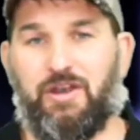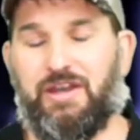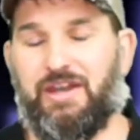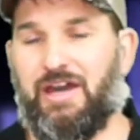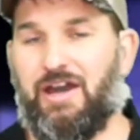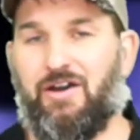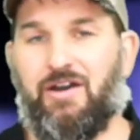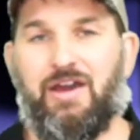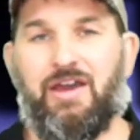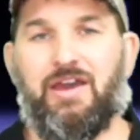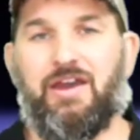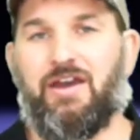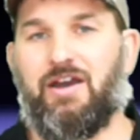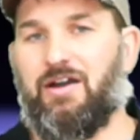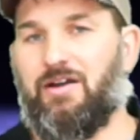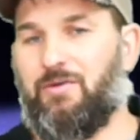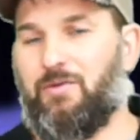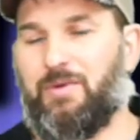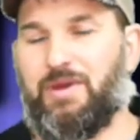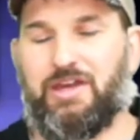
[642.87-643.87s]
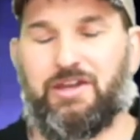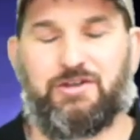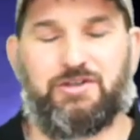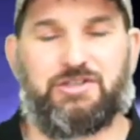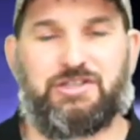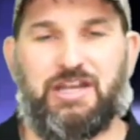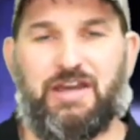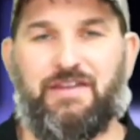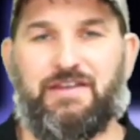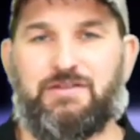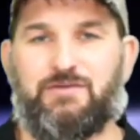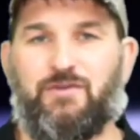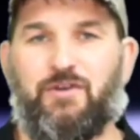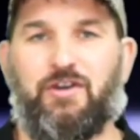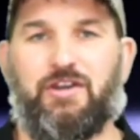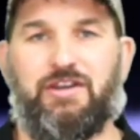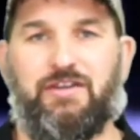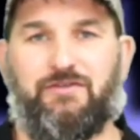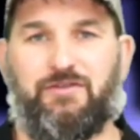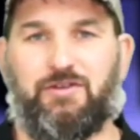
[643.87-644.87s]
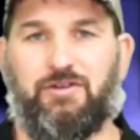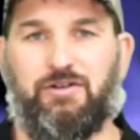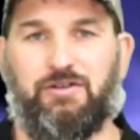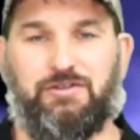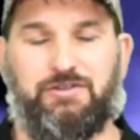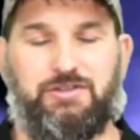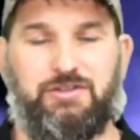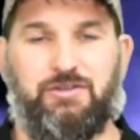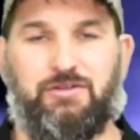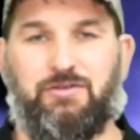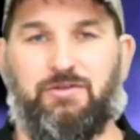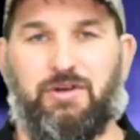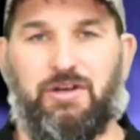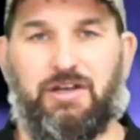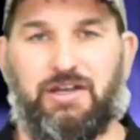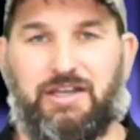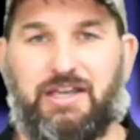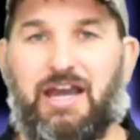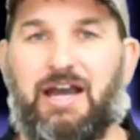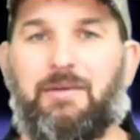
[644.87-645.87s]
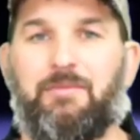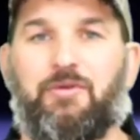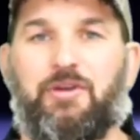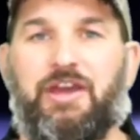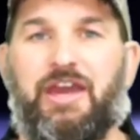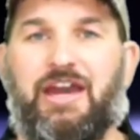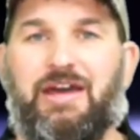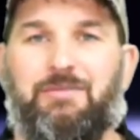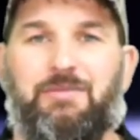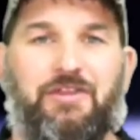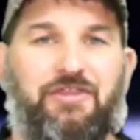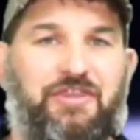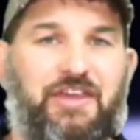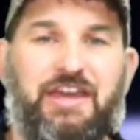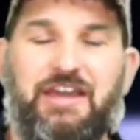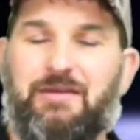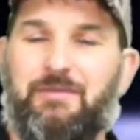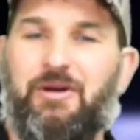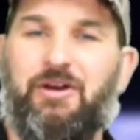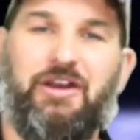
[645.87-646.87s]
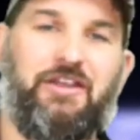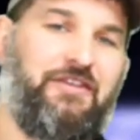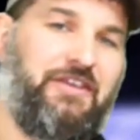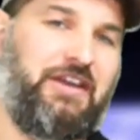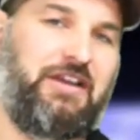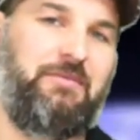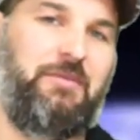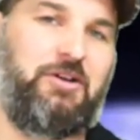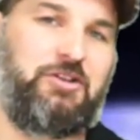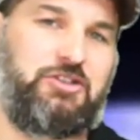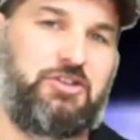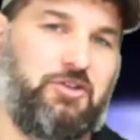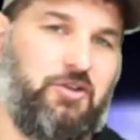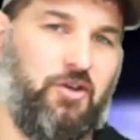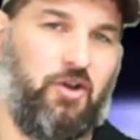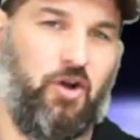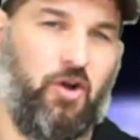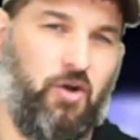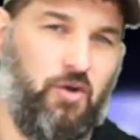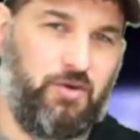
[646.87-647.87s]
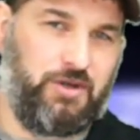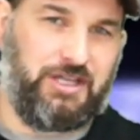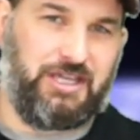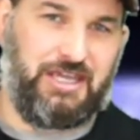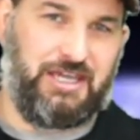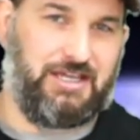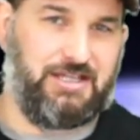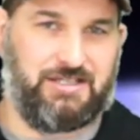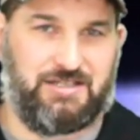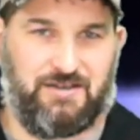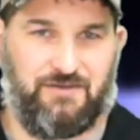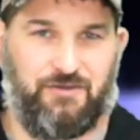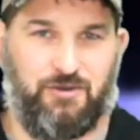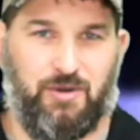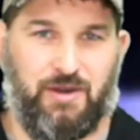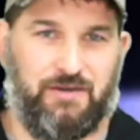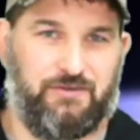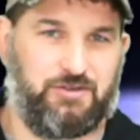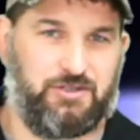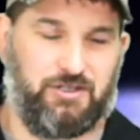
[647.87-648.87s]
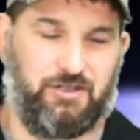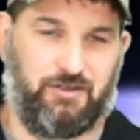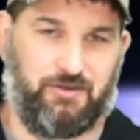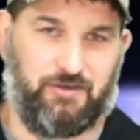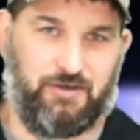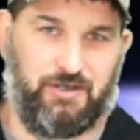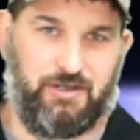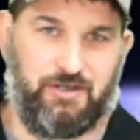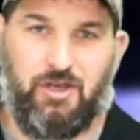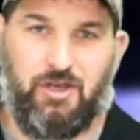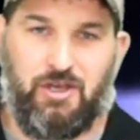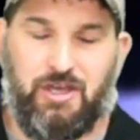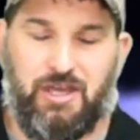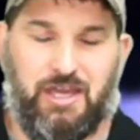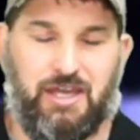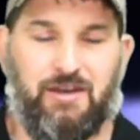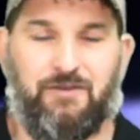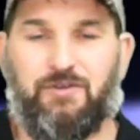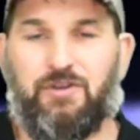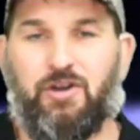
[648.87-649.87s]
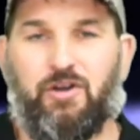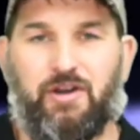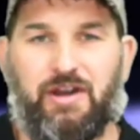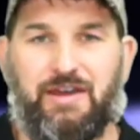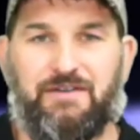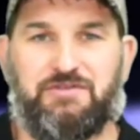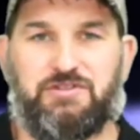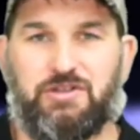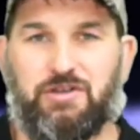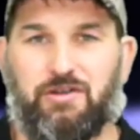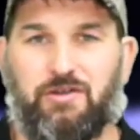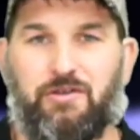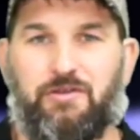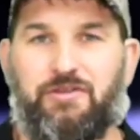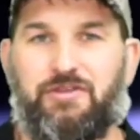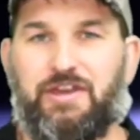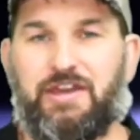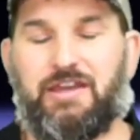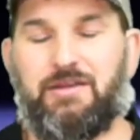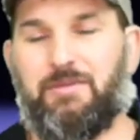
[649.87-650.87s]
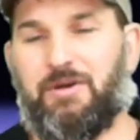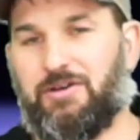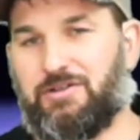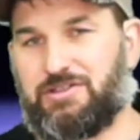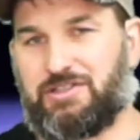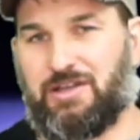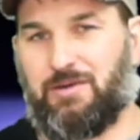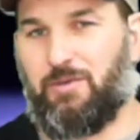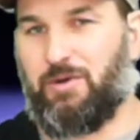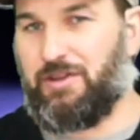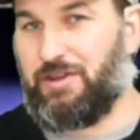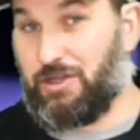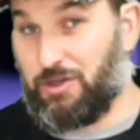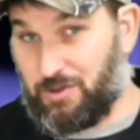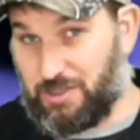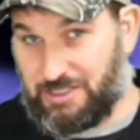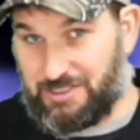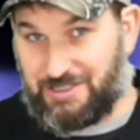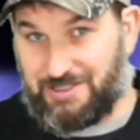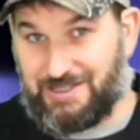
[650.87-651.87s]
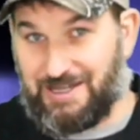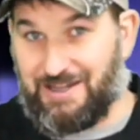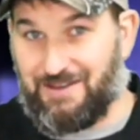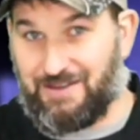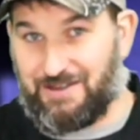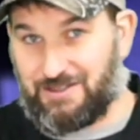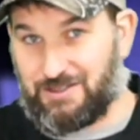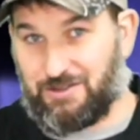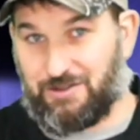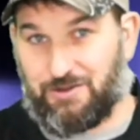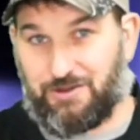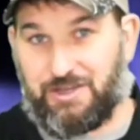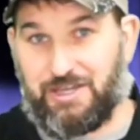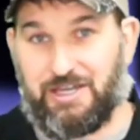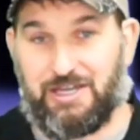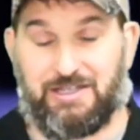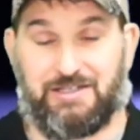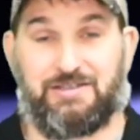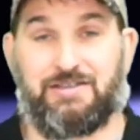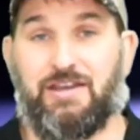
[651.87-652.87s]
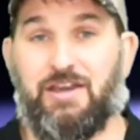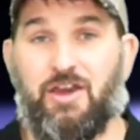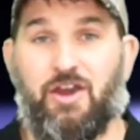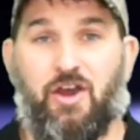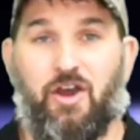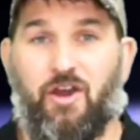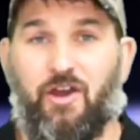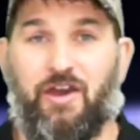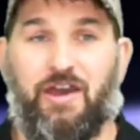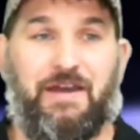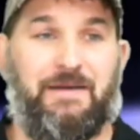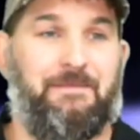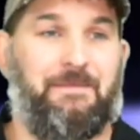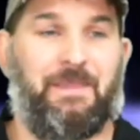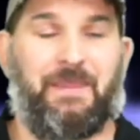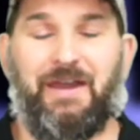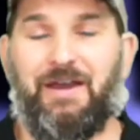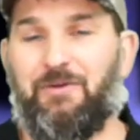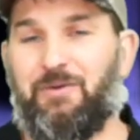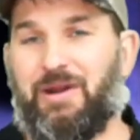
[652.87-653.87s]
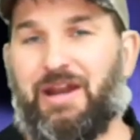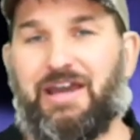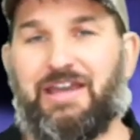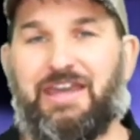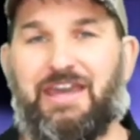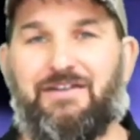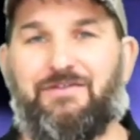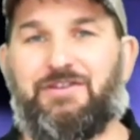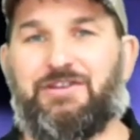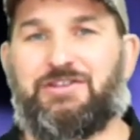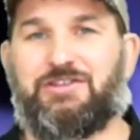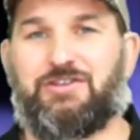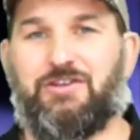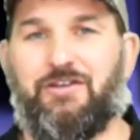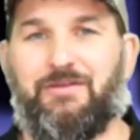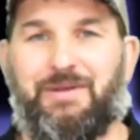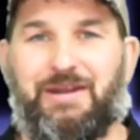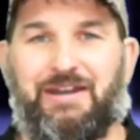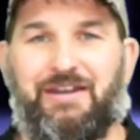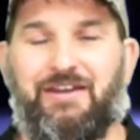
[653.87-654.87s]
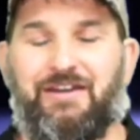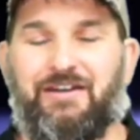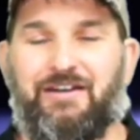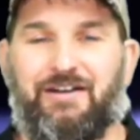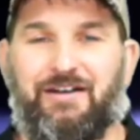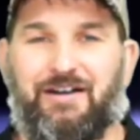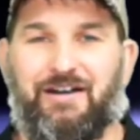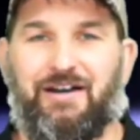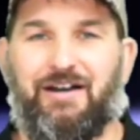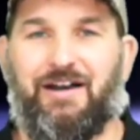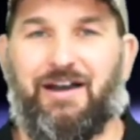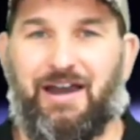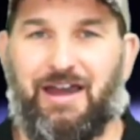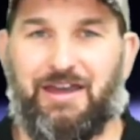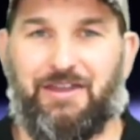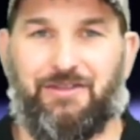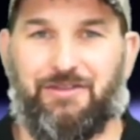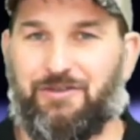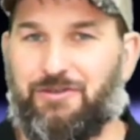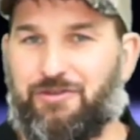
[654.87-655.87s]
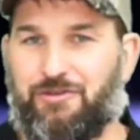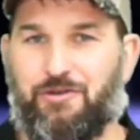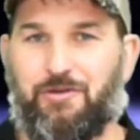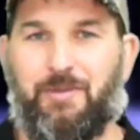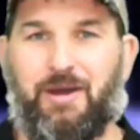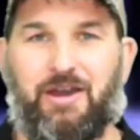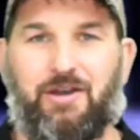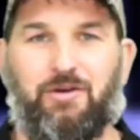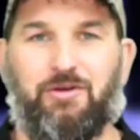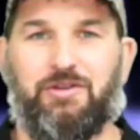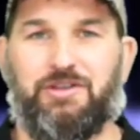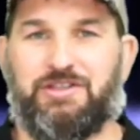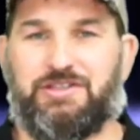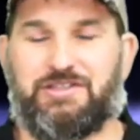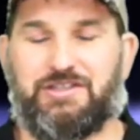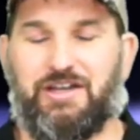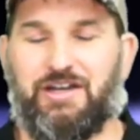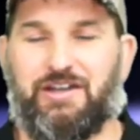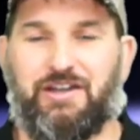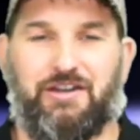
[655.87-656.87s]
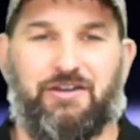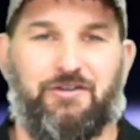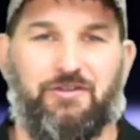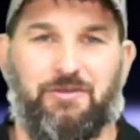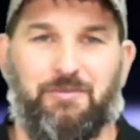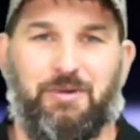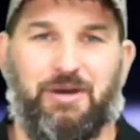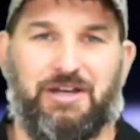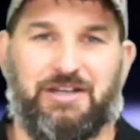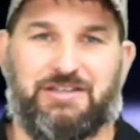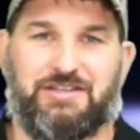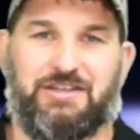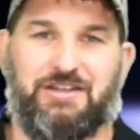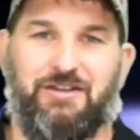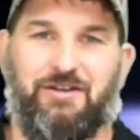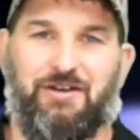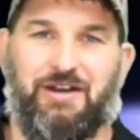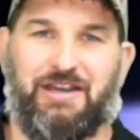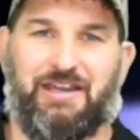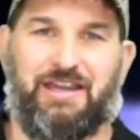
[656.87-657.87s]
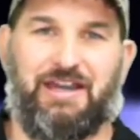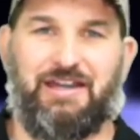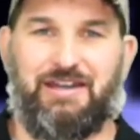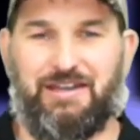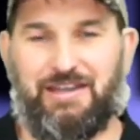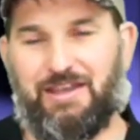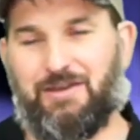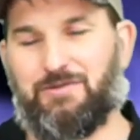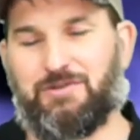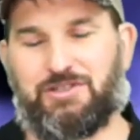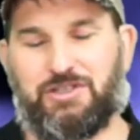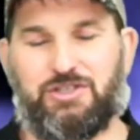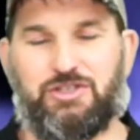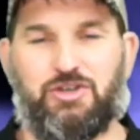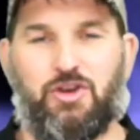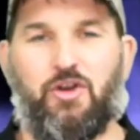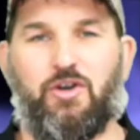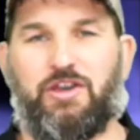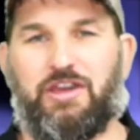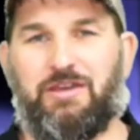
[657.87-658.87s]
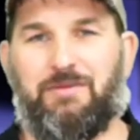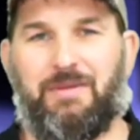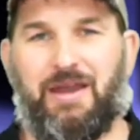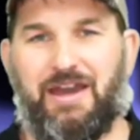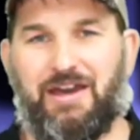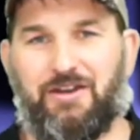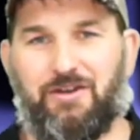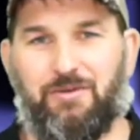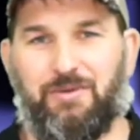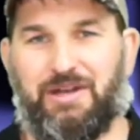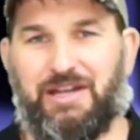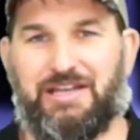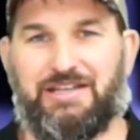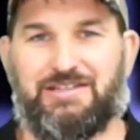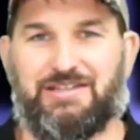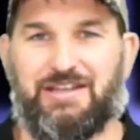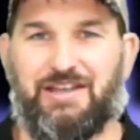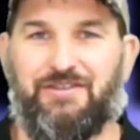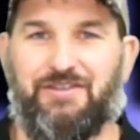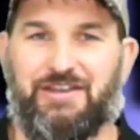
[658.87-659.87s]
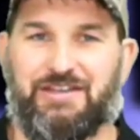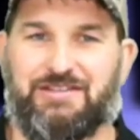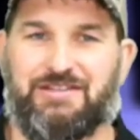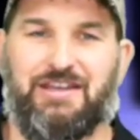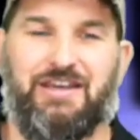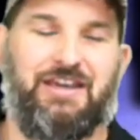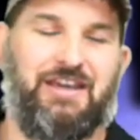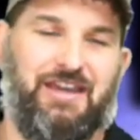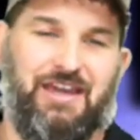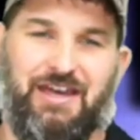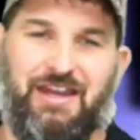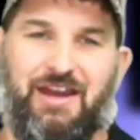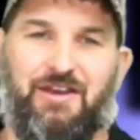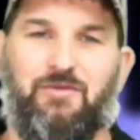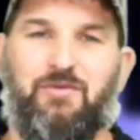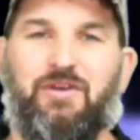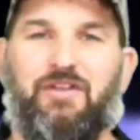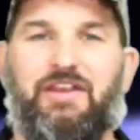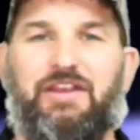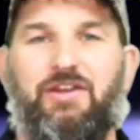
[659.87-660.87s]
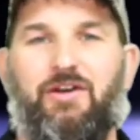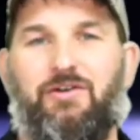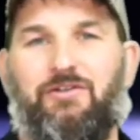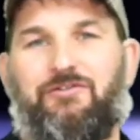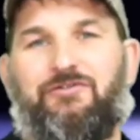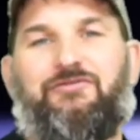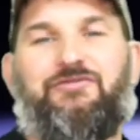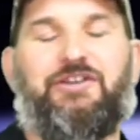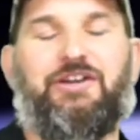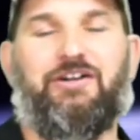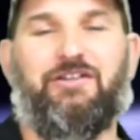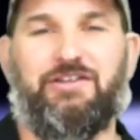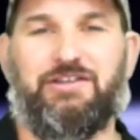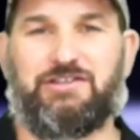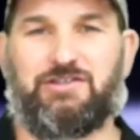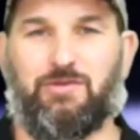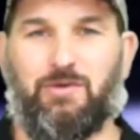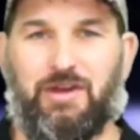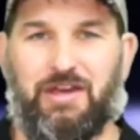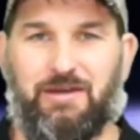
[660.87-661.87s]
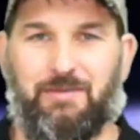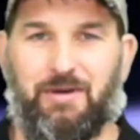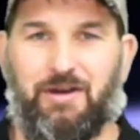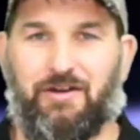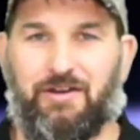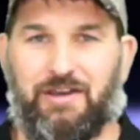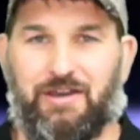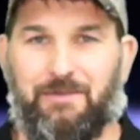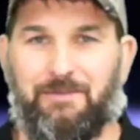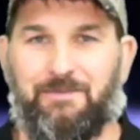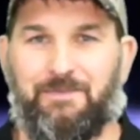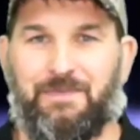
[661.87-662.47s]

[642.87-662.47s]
Now, uh, we understand that's very difficult to uh, comprehend, but think about it. Think about your own kids if you have children. And if you don't have children, think about someone that you can see this in their kids. All right? When I gave this sermon, uh, I threw my oldest son under the bus. You know, I kind of, it was a joking manner when I said this, and I really don't feel this way about him.